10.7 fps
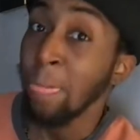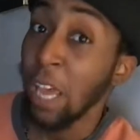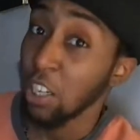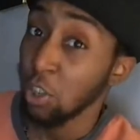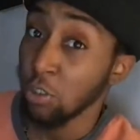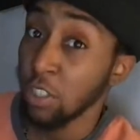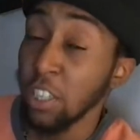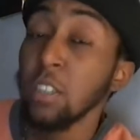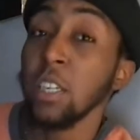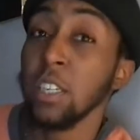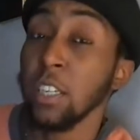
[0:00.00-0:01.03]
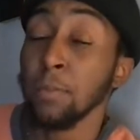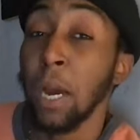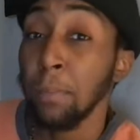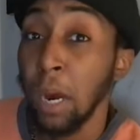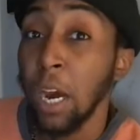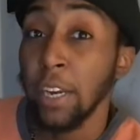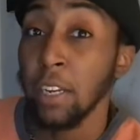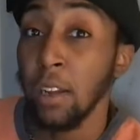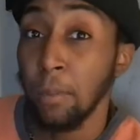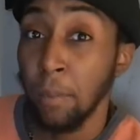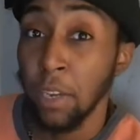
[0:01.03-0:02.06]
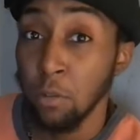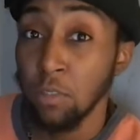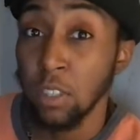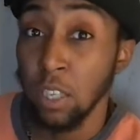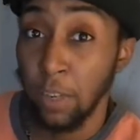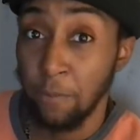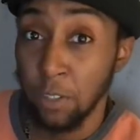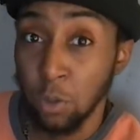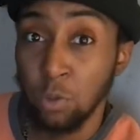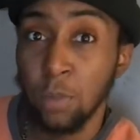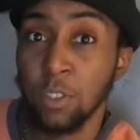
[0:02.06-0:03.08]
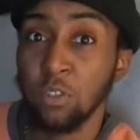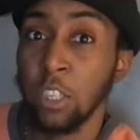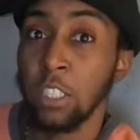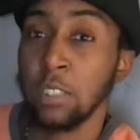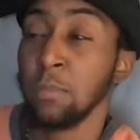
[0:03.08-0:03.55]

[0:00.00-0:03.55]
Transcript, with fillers: I can articulate it in my body by using a physical demonstration,